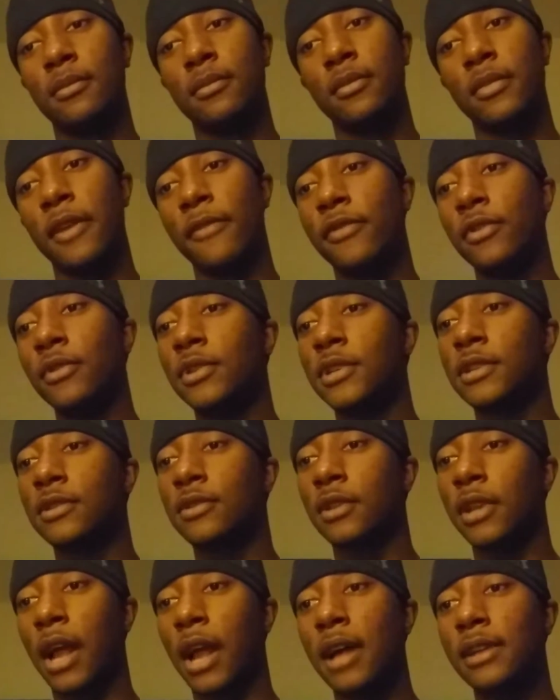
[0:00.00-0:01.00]
If you
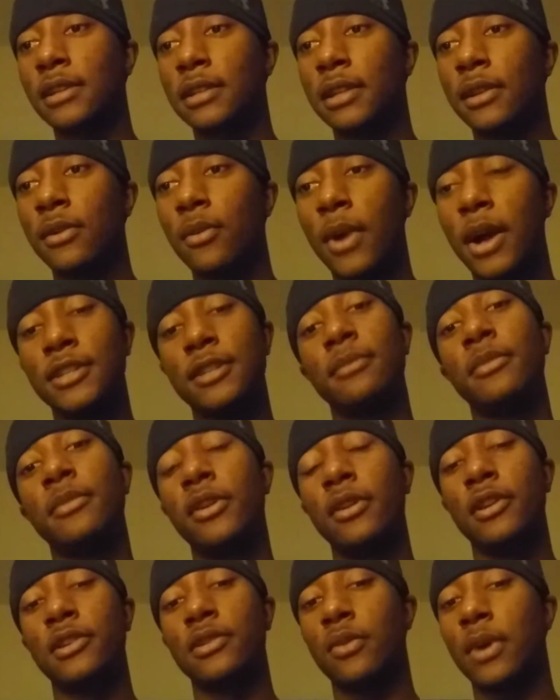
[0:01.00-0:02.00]
just constantly watching
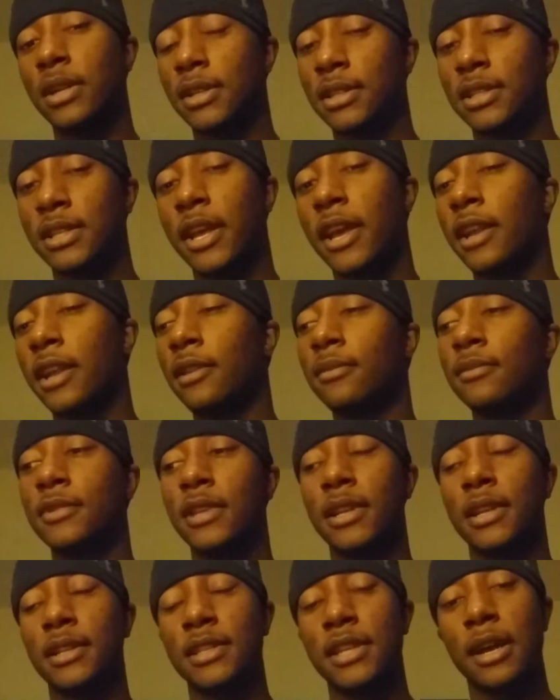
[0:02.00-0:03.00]
mirrors, watching tandems
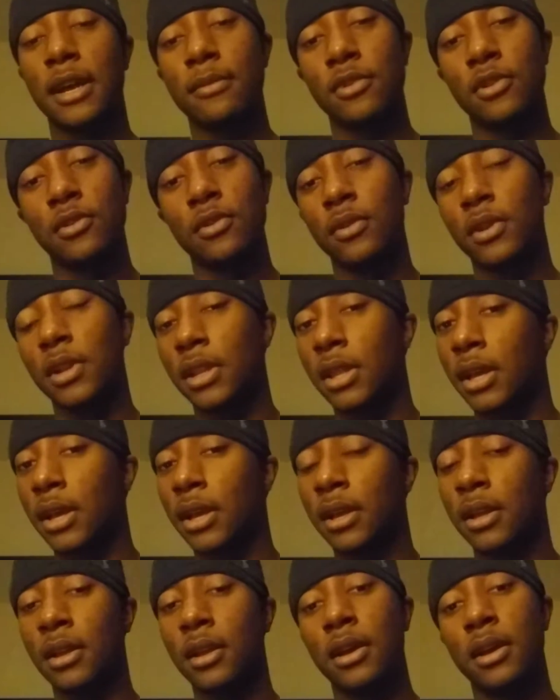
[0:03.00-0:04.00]
anytime you do
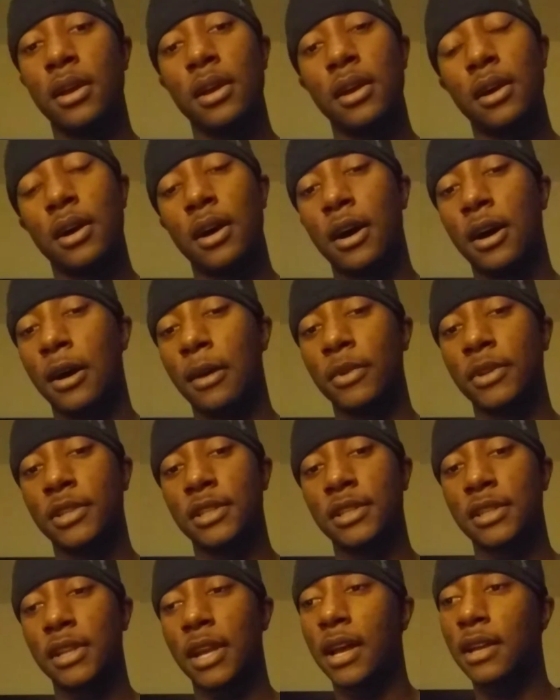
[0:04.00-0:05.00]
anything, and
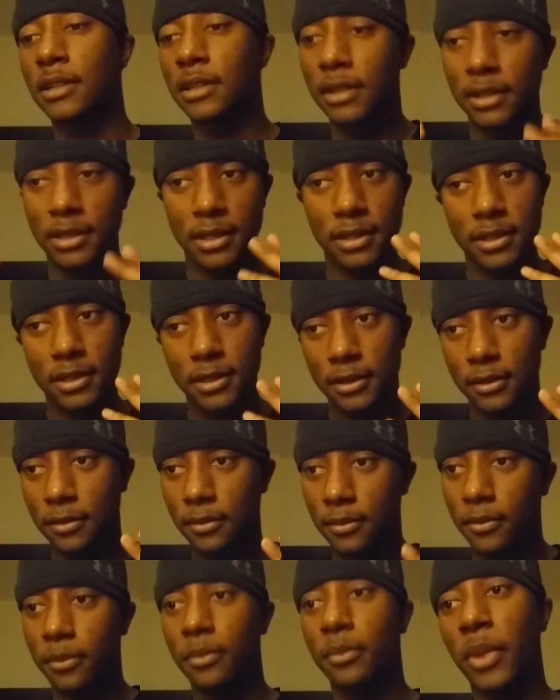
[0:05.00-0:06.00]
just constantly just
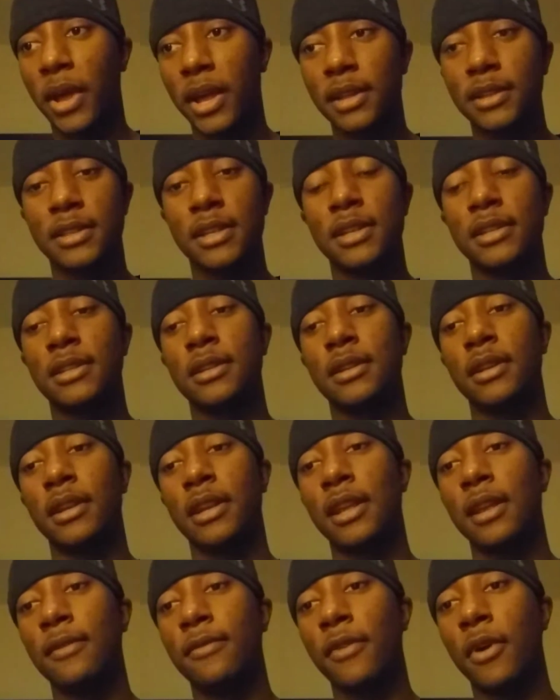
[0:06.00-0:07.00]
pay attention and
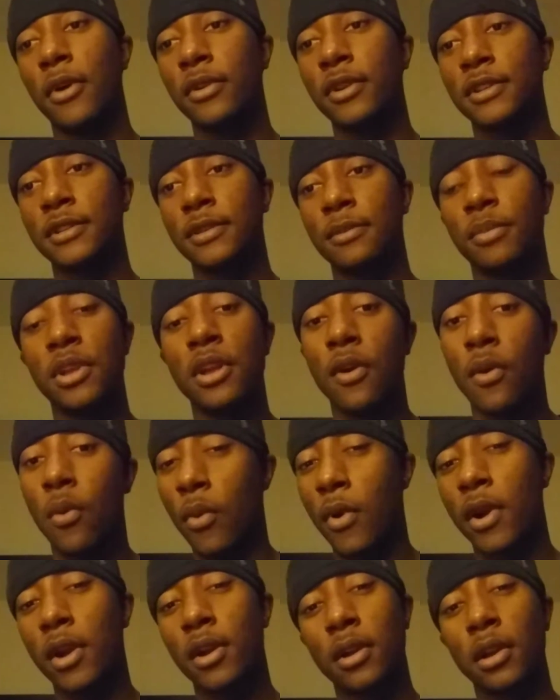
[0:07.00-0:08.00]
keep focused, be
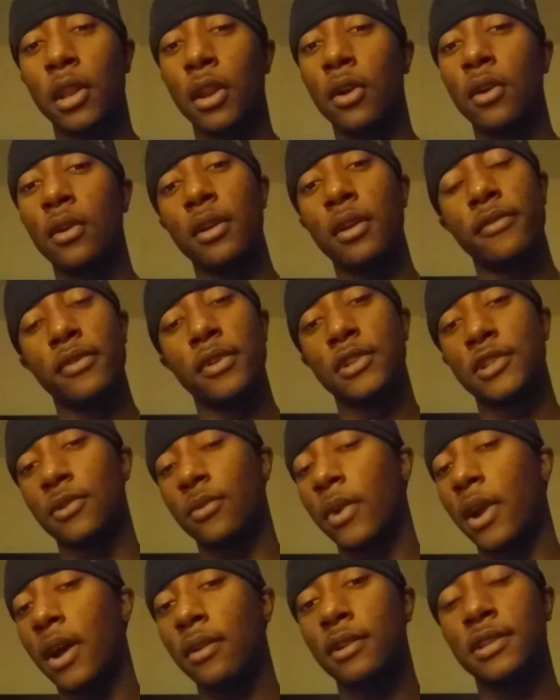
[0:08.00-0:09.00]
aware and alert of your
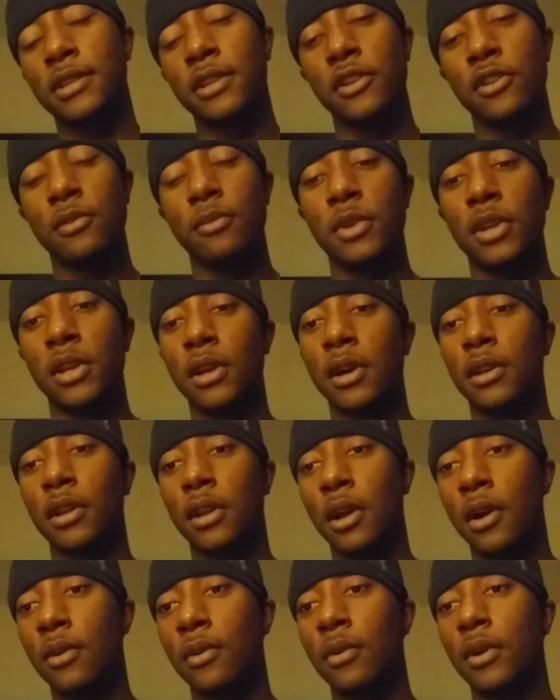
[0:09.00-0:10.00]
surroundings, then you'd be good to
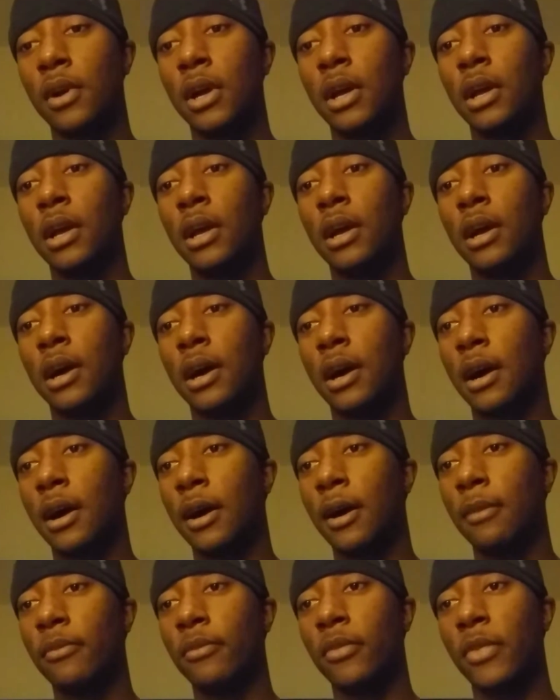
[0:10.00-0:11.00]
go.
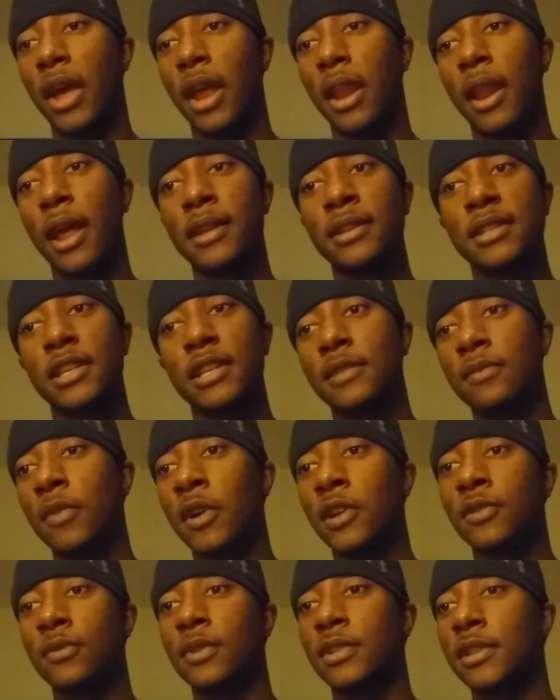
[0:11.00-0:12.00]
And that 6
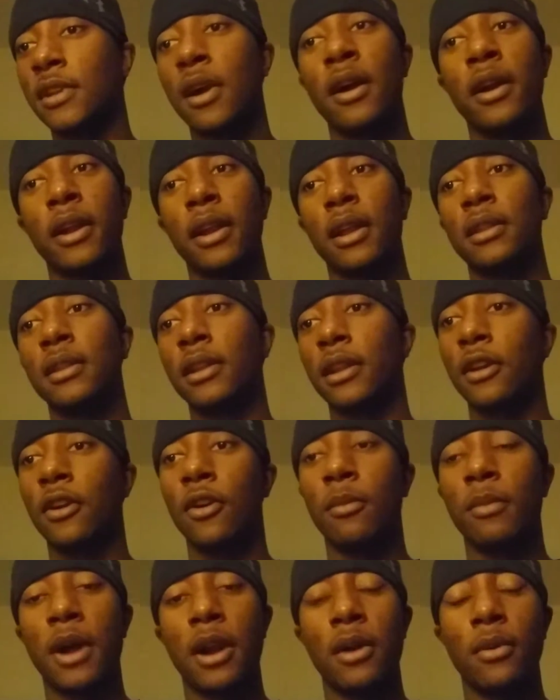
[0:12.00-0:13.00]
months with C.R England can
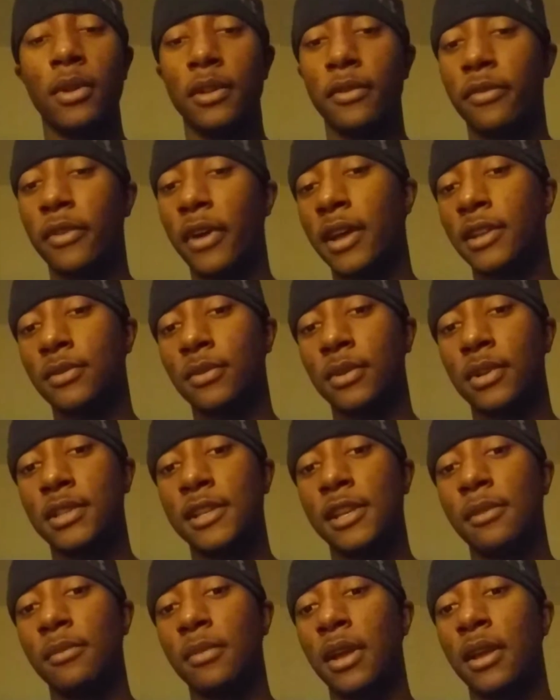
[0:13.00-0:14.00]
go by really fast with a
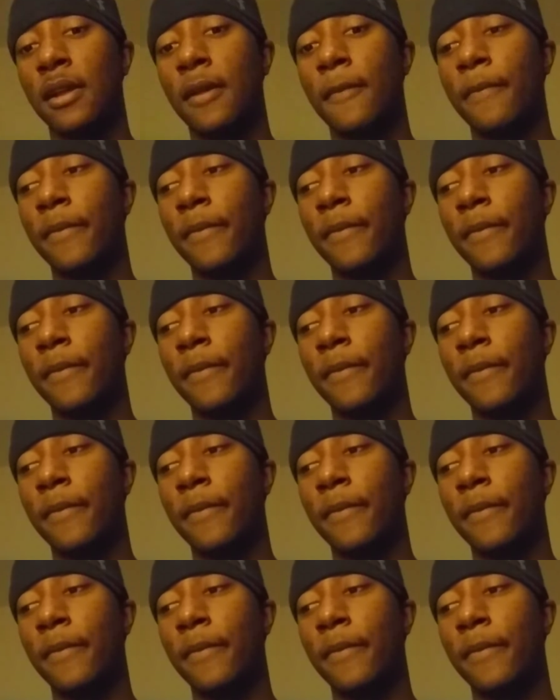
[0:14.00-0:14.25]
teammate.